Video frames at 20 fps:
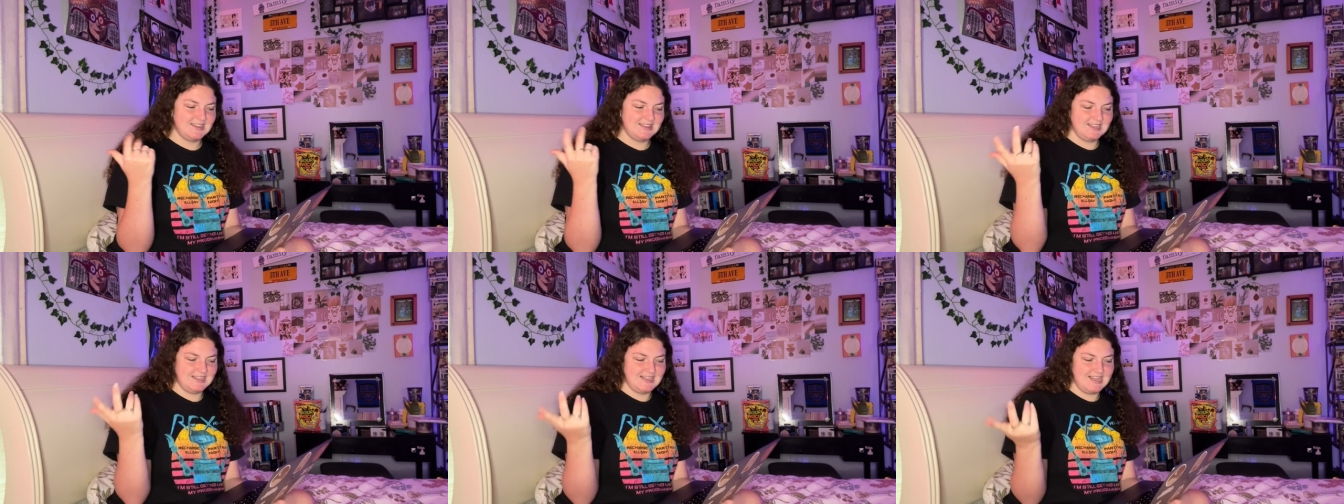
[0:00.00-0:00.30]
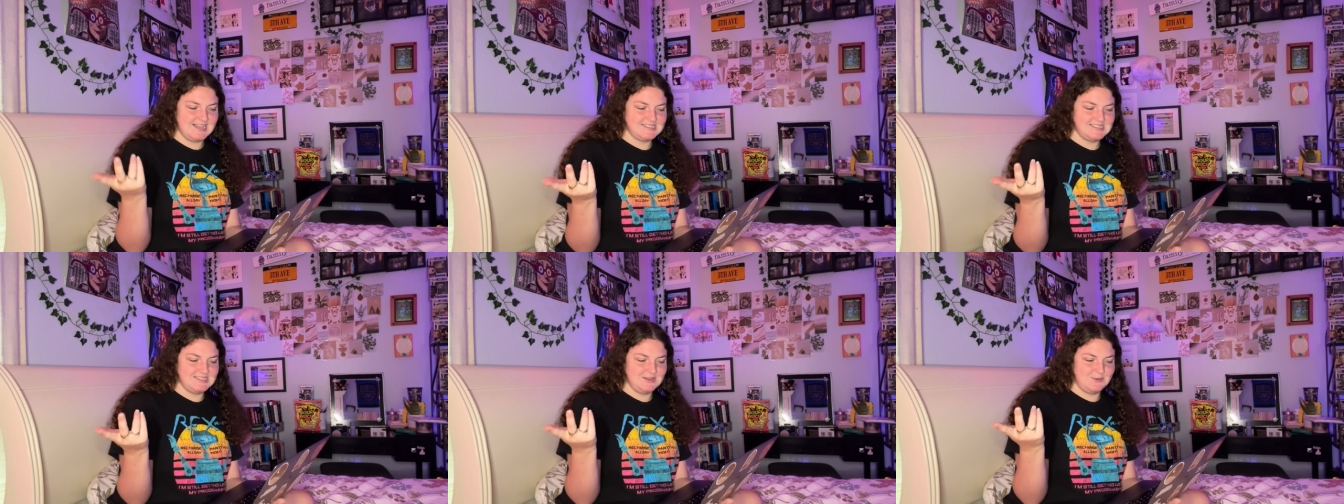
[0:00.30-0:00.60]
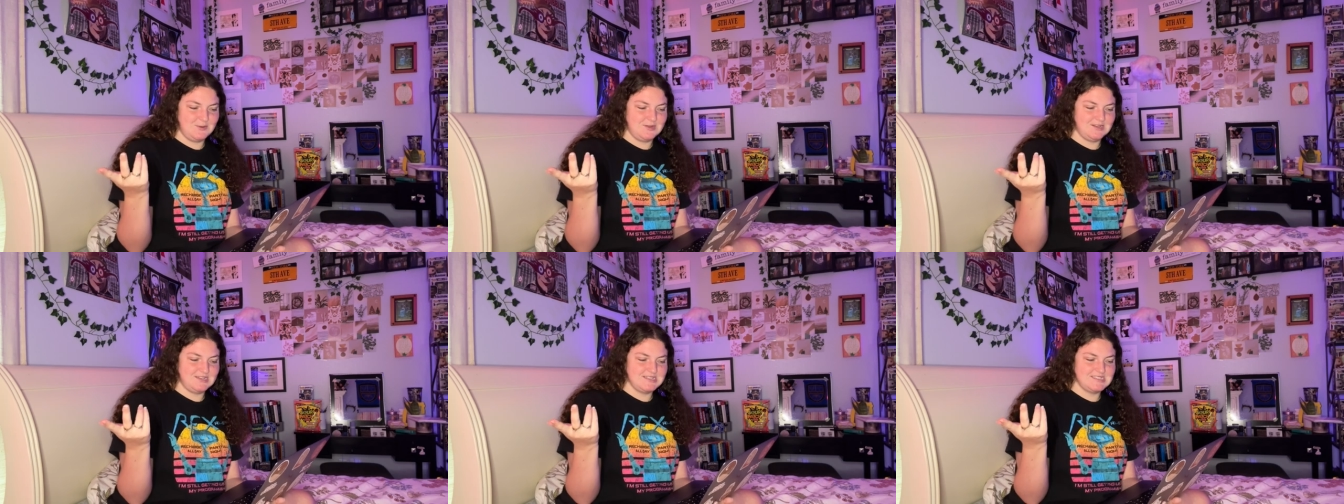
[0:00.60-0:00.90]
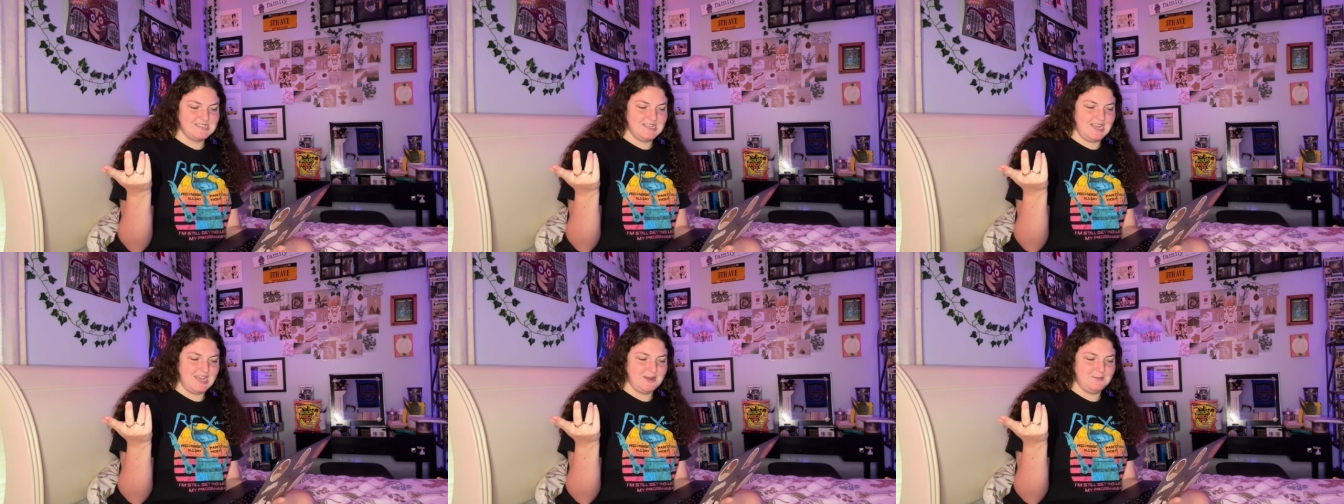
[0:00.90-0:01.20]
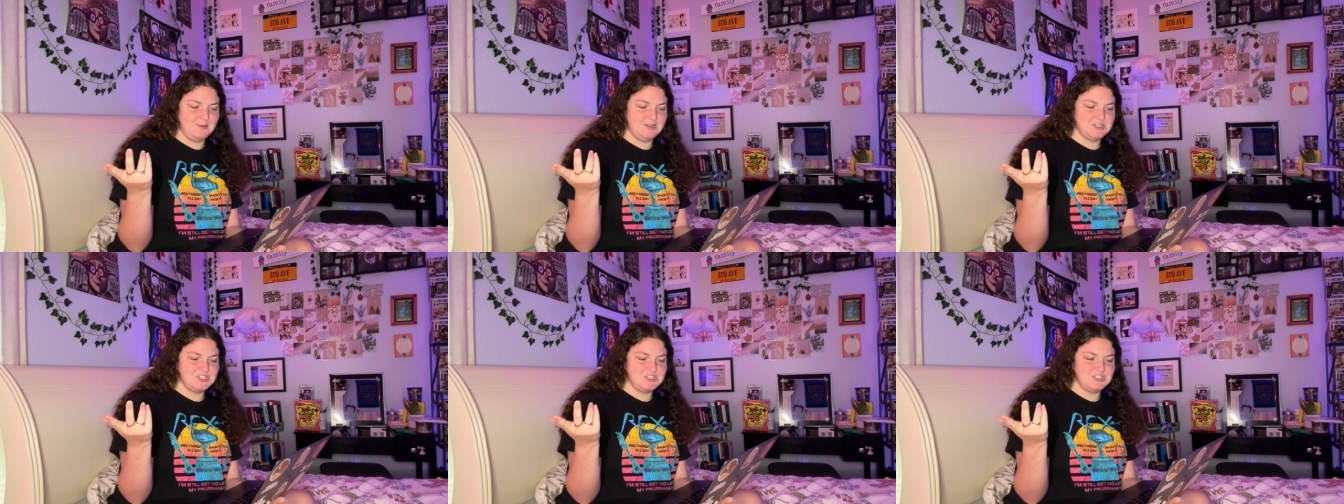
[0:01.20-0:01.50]
the classic Walt Disney
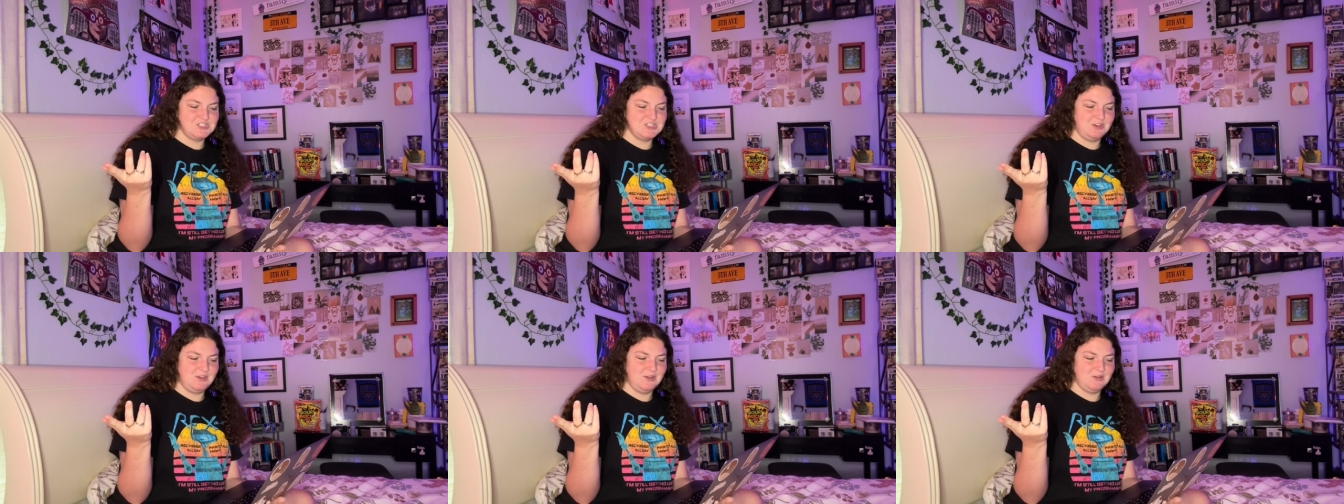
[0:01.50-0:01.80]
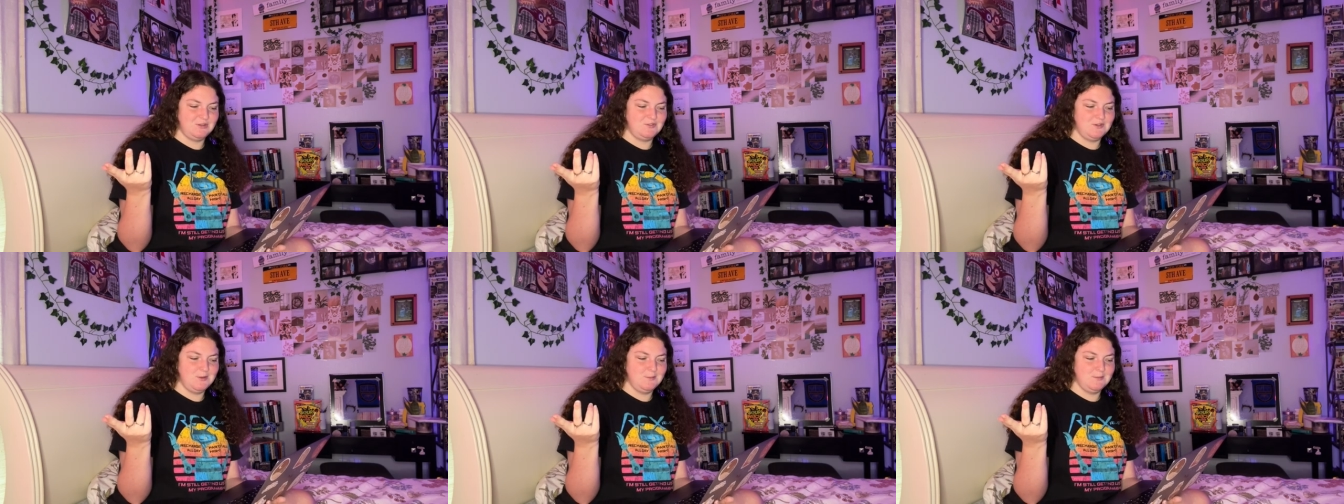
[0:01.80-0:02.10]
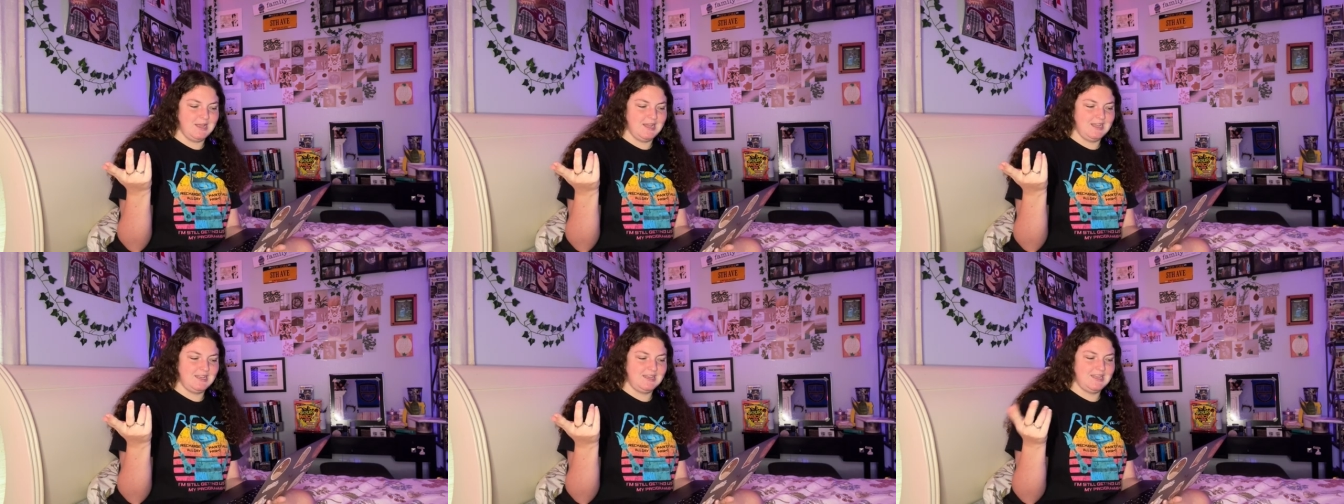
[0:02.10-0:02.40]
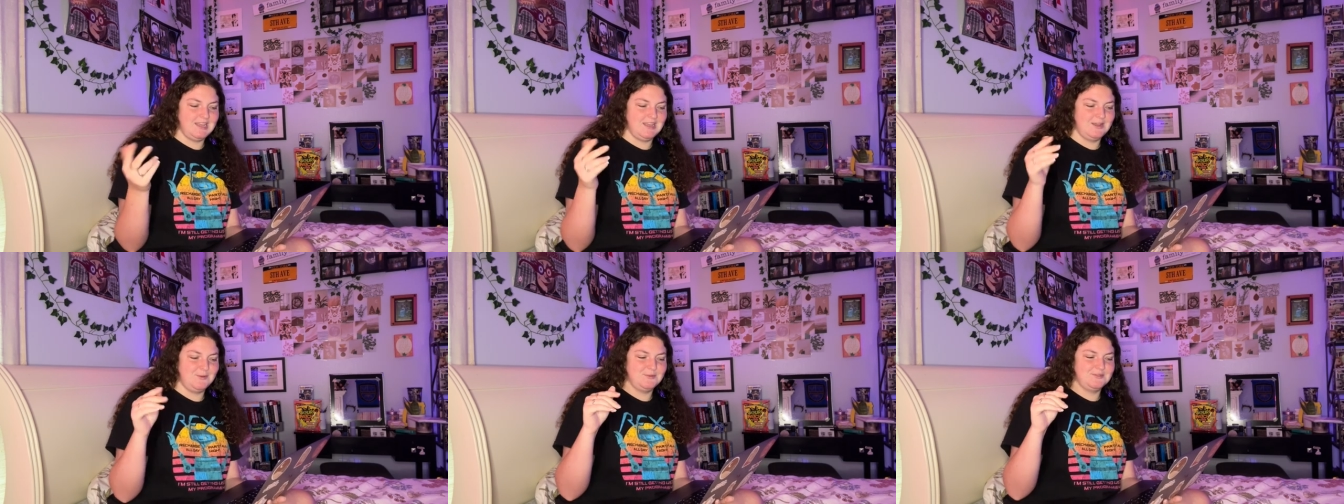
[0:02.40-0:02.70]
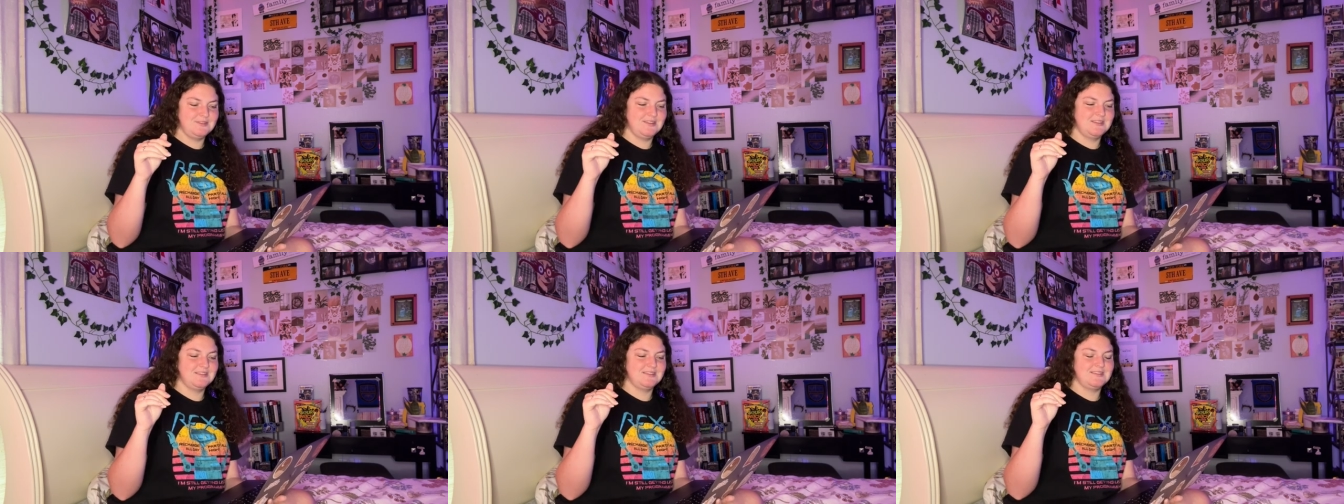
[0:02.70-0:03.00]
Animation Studios film Lion King
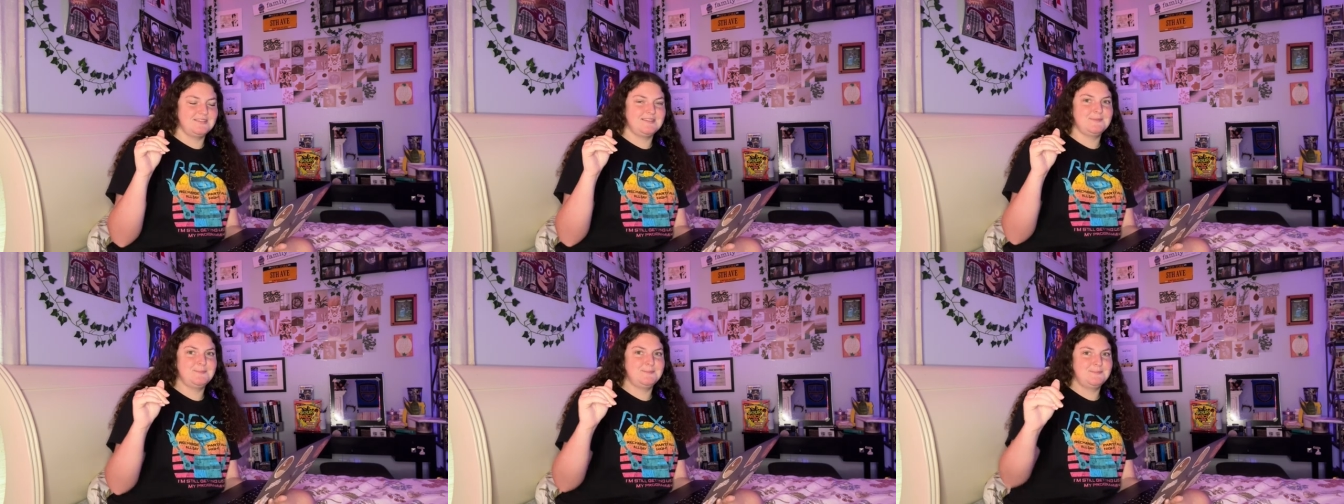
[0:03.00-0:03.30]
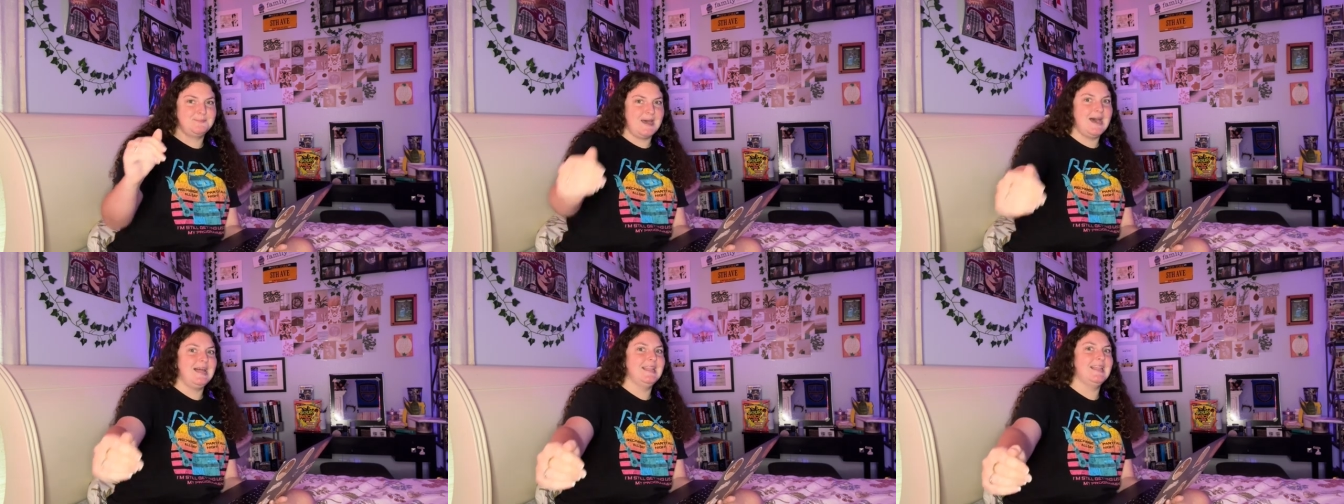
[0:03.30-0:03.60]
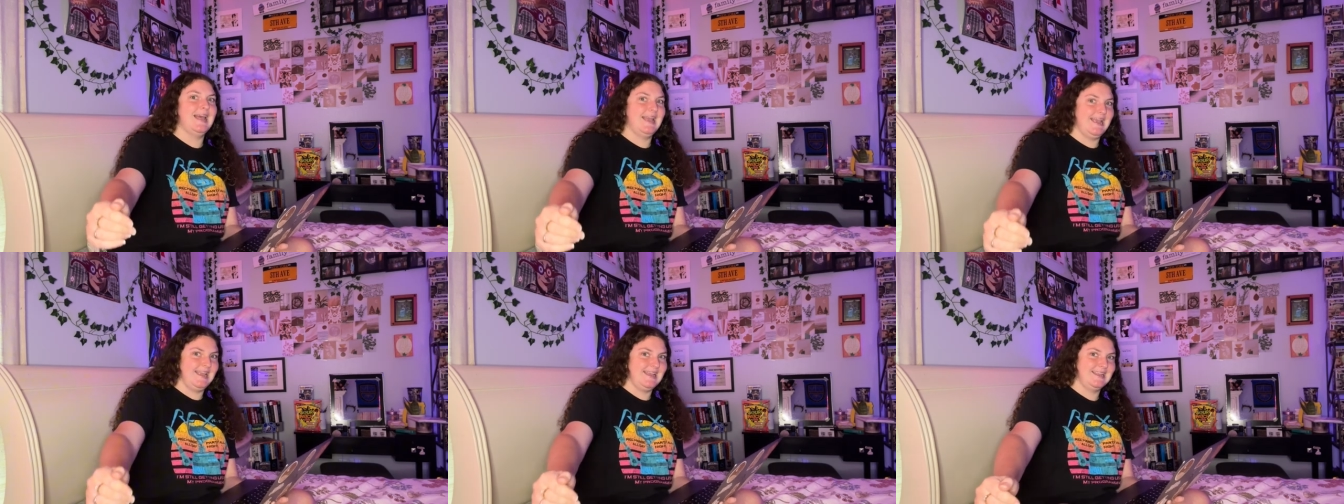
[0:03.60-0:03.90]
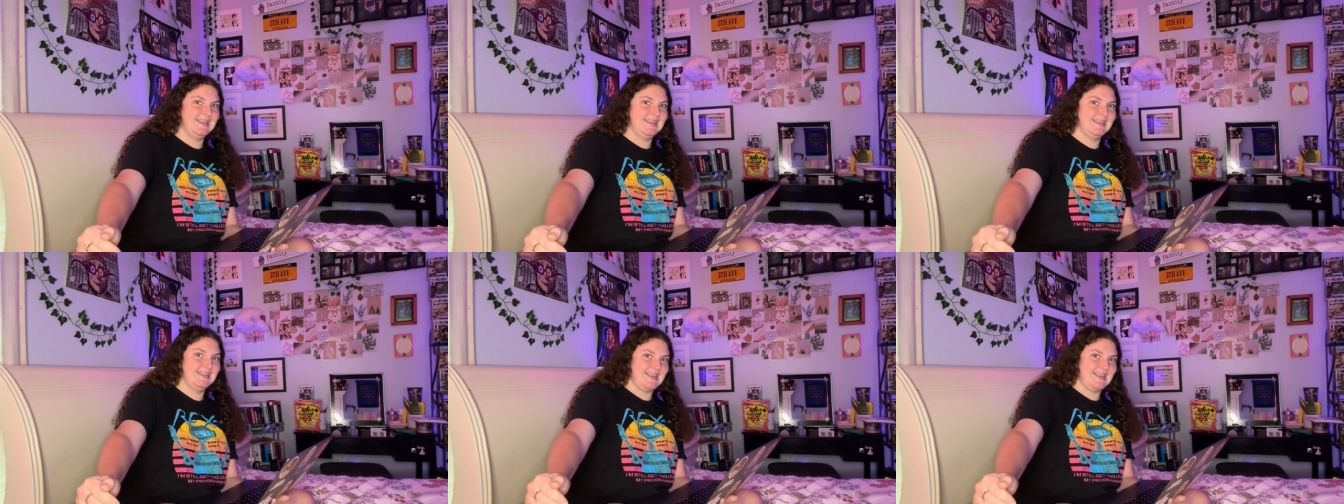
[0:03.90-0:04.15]
was in the spotlight